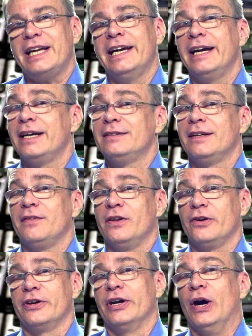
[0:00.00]
And
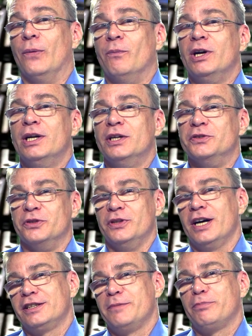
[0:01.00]
there you go. Do
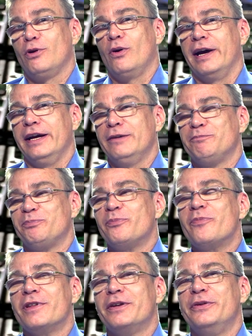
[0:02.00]
not deploy
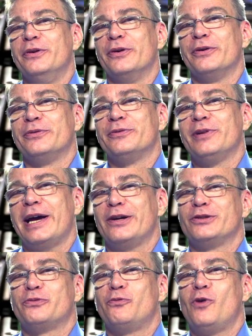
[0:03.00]
your
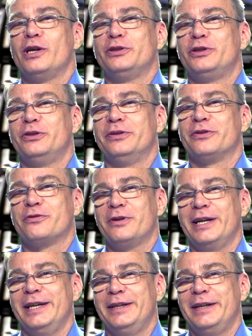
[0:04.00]
layers 1, 2, and
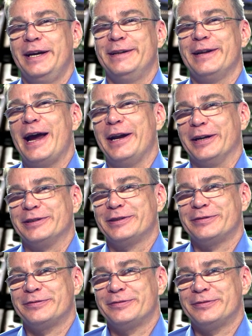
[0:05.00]
3 in
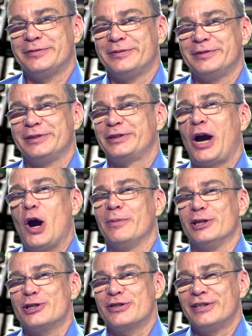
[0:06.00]
Linux. It's
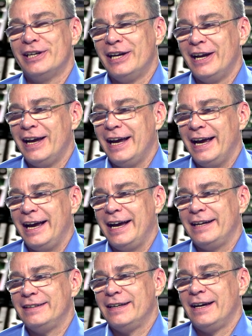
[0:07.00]
garbage.
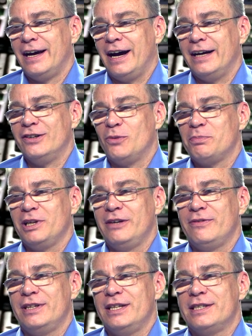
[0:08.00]
And I don't
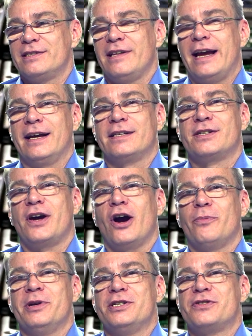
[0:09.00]
believe in this Linux
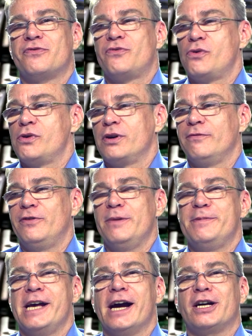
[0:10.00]
garbage for
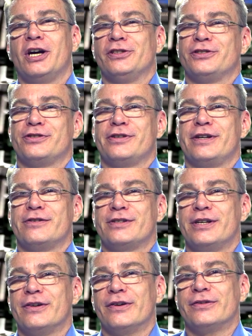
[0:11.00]
VPN concentrators
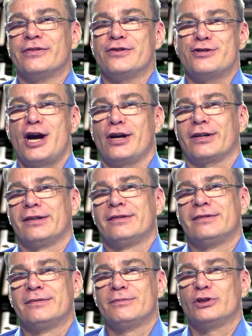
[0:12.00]
either. They're junk.
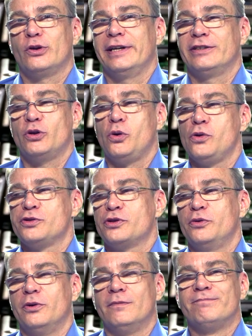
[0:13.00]
I'm sorry, it's old
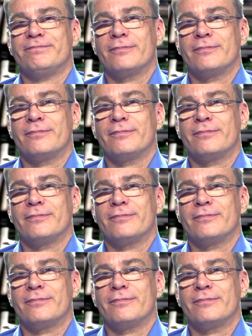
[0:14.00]
school.